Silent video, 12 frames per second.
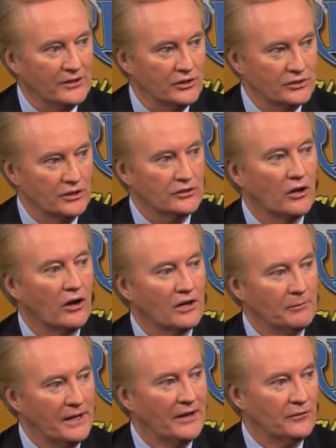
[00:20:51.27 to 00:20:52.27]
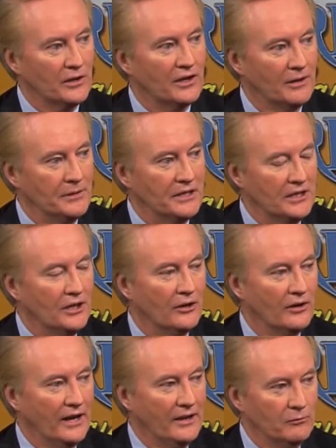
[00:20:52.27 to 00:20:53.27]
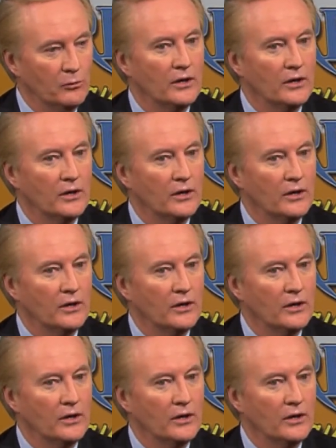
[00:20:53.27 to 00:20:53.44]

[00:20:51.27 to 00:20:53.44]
just to talk about the coming year and